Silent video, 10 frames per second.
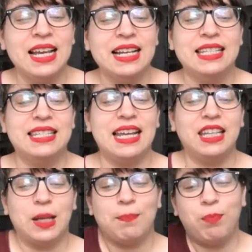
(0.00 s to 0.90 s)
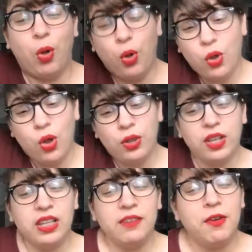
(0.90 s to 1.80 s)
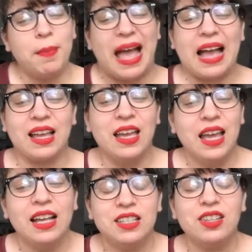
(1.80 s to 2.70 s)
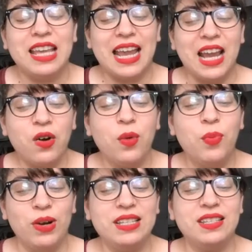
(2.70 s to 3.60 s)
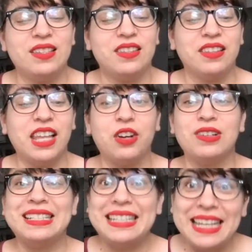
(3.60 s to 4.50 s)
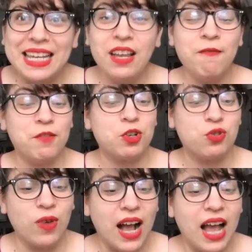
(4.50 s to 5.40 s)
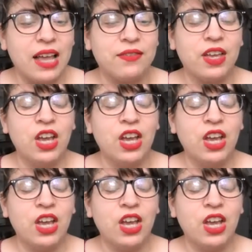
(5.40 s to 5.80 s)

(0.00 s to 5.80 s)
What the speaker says: Stanley pulled the lever back until the arrow pointed to the letter D for drive.